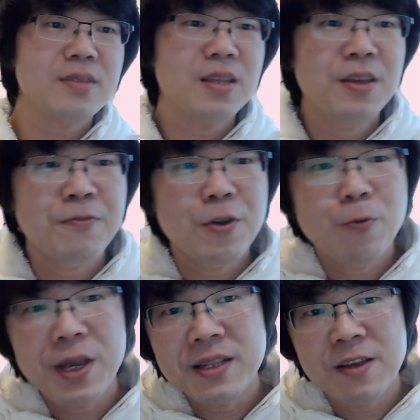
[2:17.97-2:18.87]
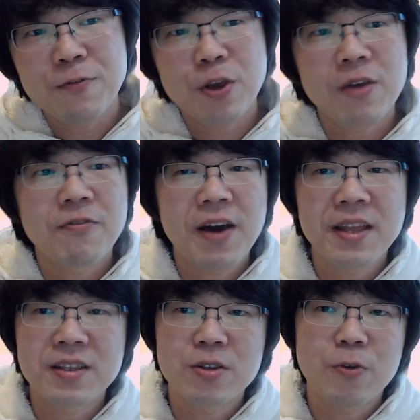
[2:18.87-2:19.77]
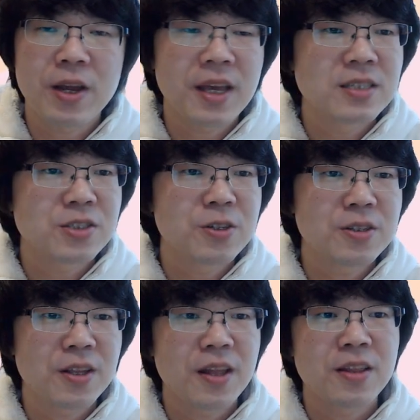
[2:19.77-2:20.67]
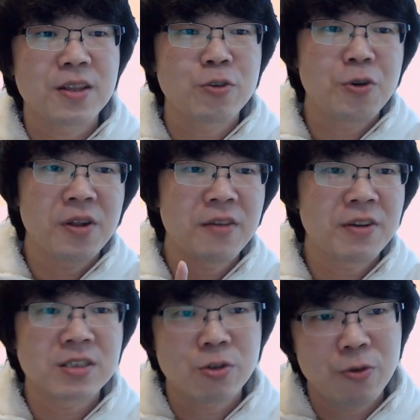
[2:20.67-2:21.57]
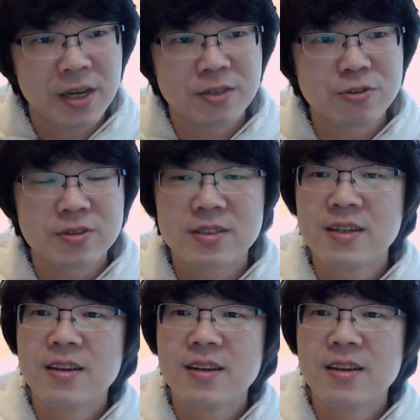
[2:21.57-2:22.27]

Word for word: if you read, if you can find the correct answer, then I think your level is quite good.